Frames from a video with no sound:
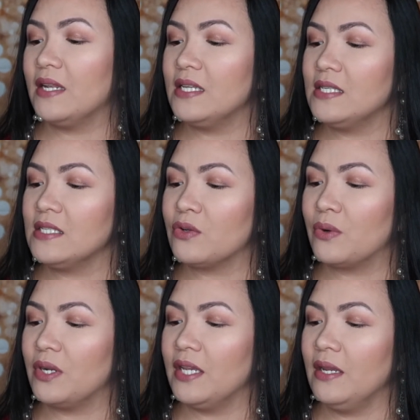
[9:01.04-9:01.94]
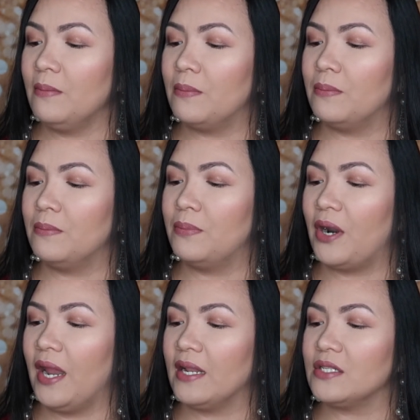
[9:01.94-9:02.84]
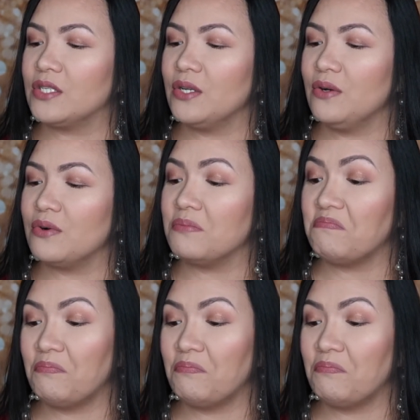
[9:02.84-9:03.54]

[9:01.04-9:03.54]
this is Korean brand too.